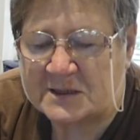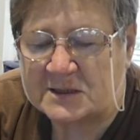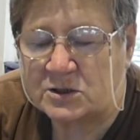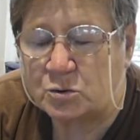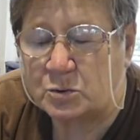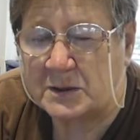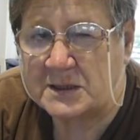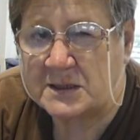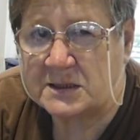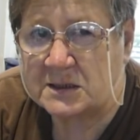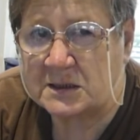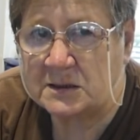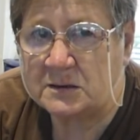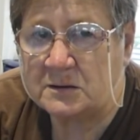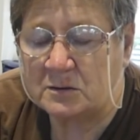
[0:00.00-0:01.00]

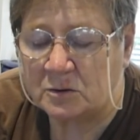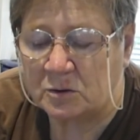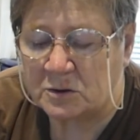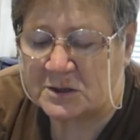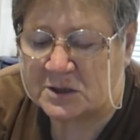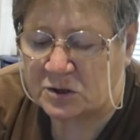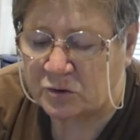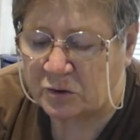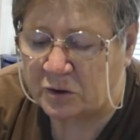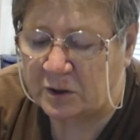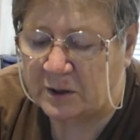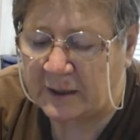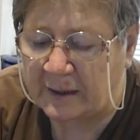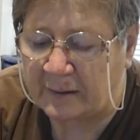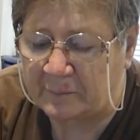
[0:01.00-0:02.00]
twisted or
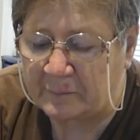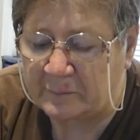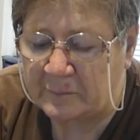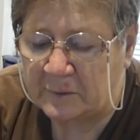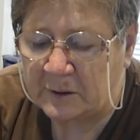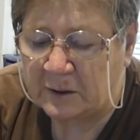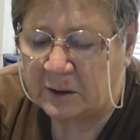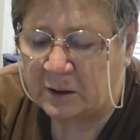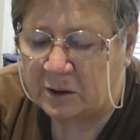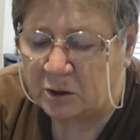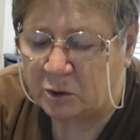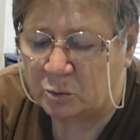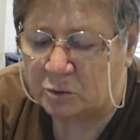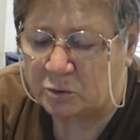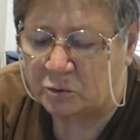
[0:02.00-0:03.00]
screwed up,
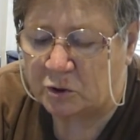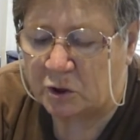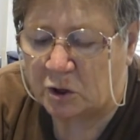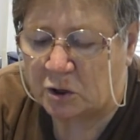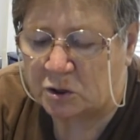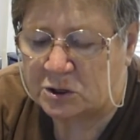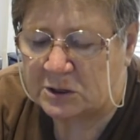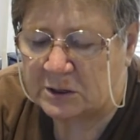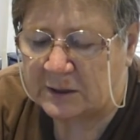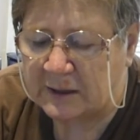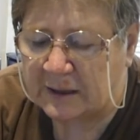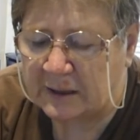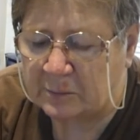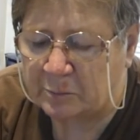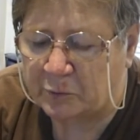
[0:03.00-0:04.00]
you will not
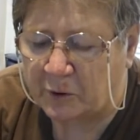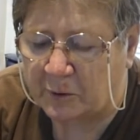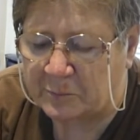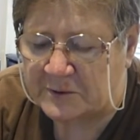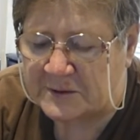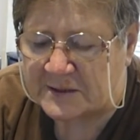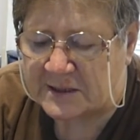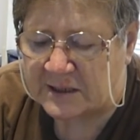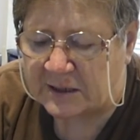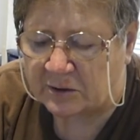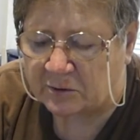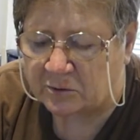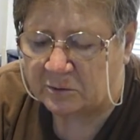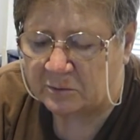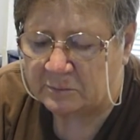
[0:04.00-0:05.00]
get a proper
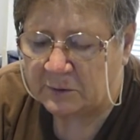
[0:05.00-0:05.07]
seal.